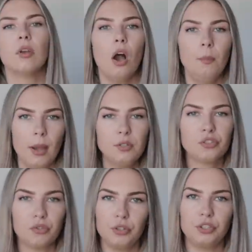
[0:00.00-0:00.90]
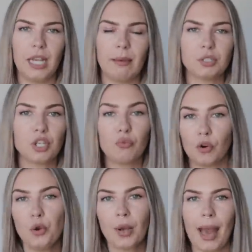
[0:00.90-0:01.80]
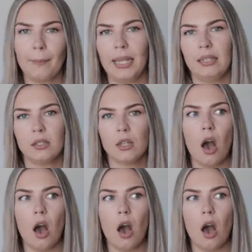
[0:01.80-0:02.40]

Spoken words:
On most cruise ships, crew cabins